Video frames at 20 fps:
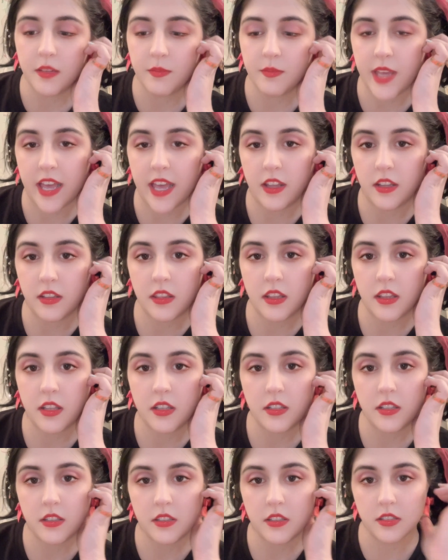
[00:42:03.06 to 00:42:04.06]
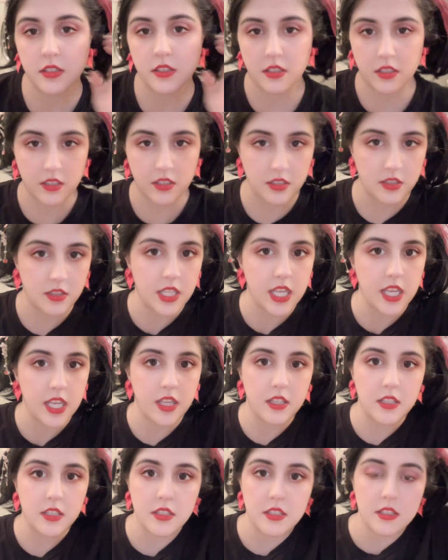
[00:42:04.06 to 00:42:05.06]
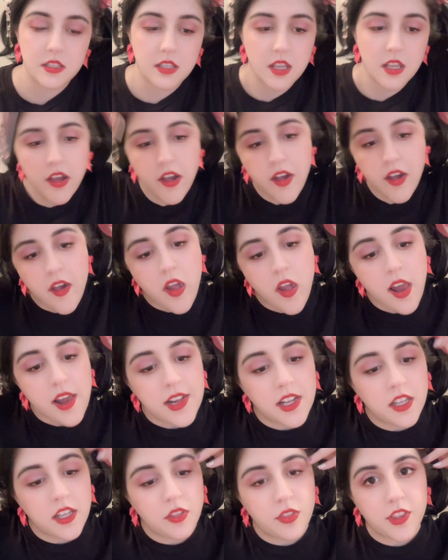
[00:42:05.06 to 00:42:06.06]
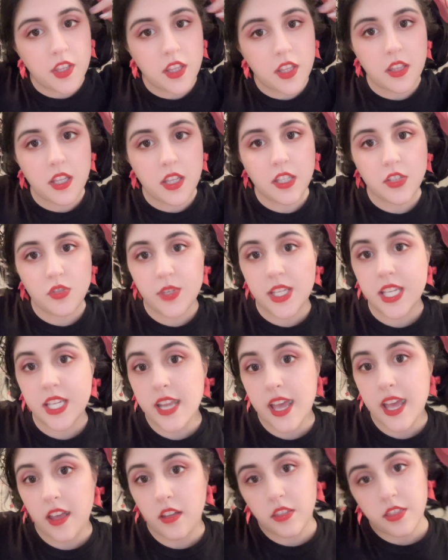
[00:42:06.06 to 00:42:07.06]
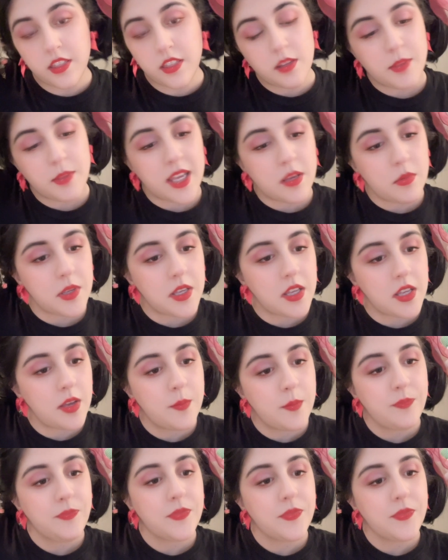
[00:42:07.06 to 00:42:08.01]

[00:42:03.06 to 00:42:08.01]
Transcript: healthy things. You eat healthy, maybe.